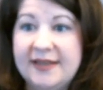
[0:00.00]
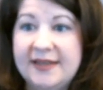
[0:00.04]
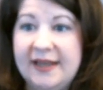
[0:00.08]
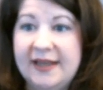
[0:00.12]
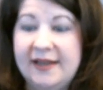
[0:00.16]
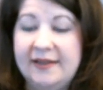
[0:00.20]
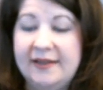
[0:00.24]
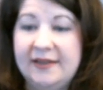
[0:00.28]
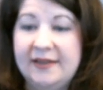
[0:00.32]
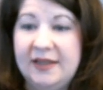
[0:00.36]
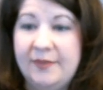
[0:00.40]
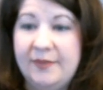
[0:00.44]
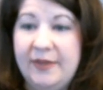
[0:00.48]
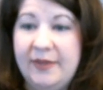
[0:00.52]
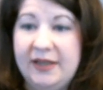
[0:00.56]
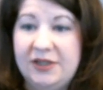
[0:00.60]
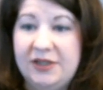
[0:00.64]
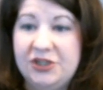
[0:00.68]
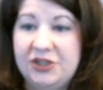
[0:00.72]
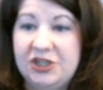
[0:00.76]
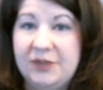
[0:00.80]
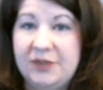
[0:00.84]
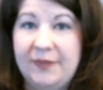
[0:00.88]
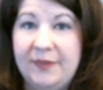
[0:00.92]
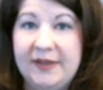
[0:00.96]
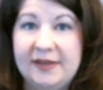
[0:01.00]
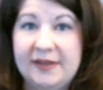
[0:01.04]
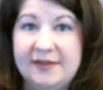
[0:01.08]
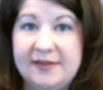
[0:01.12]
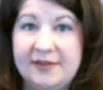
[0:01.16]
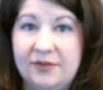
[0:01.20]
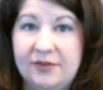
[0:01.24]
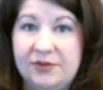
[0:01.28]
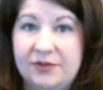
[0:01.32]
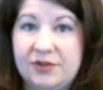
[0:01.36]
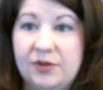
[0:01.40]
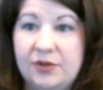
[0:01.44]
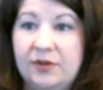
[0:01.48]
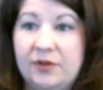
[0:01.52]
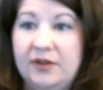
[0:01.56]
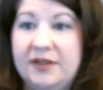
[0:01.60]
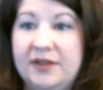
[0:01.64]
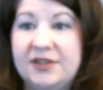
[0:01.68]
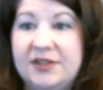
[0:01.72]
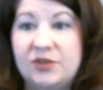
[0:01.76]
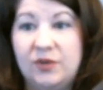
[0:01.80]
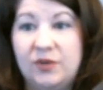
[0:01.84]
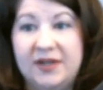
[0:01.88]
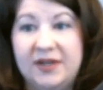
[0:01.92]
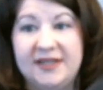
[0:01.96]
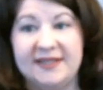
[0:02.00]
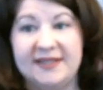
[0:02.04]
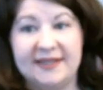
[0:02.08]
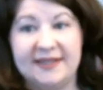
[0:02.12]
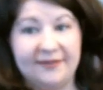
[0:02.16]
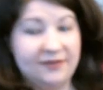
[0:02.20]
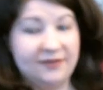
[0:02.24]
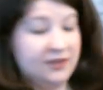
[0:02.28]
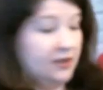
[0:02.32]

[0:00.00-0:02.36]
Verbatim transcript: and they paid shipping, so a total of twenty-seven